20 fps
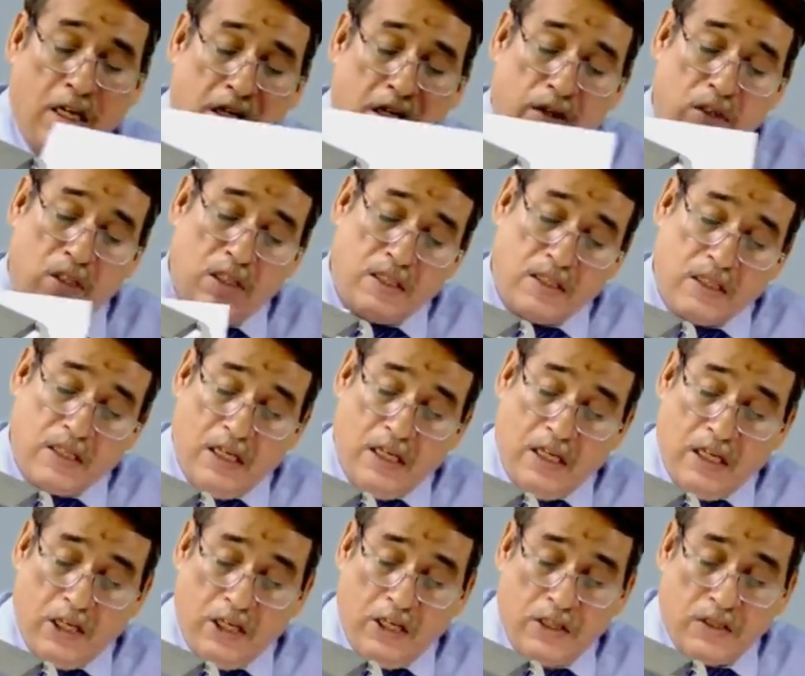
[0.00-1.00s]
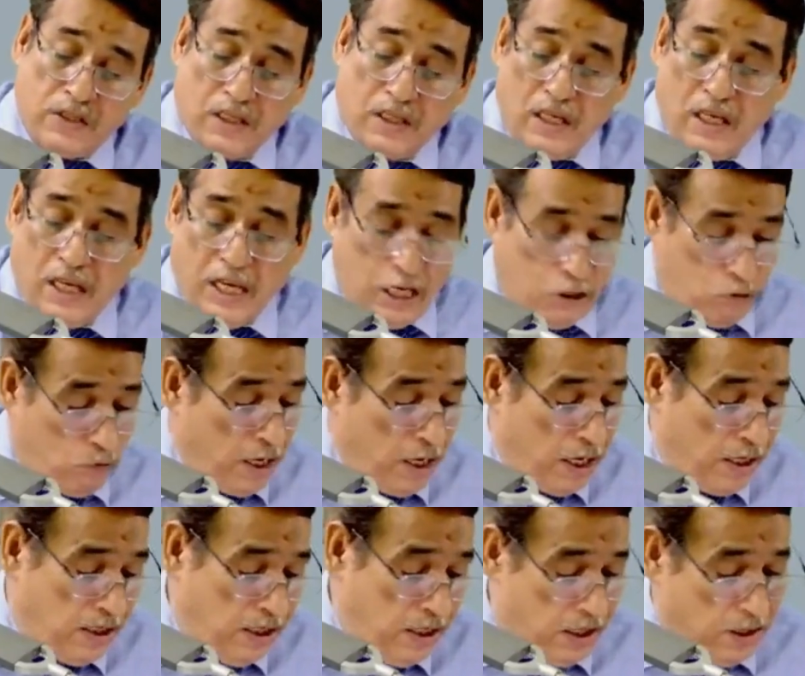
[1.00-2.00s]
this case,
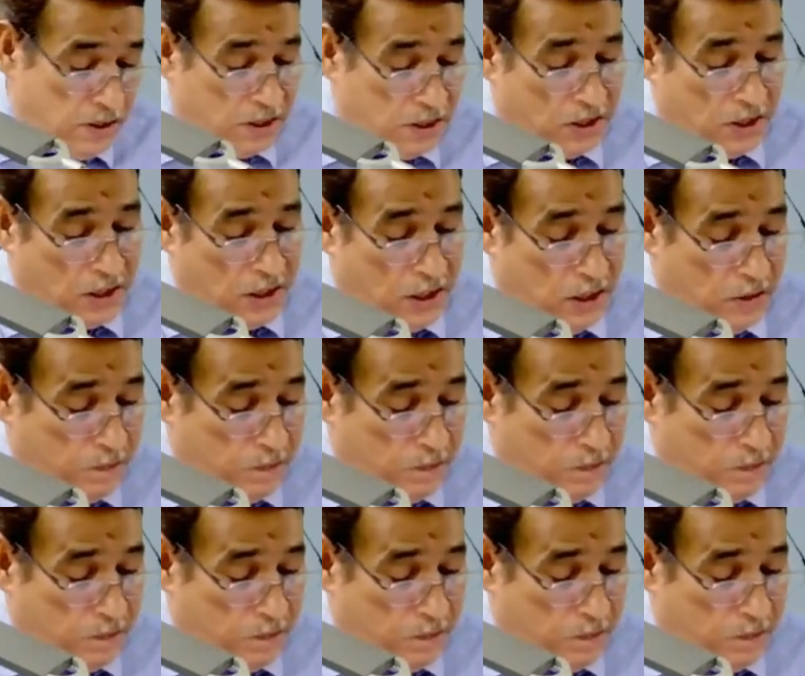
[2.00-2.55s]
acquiring entity,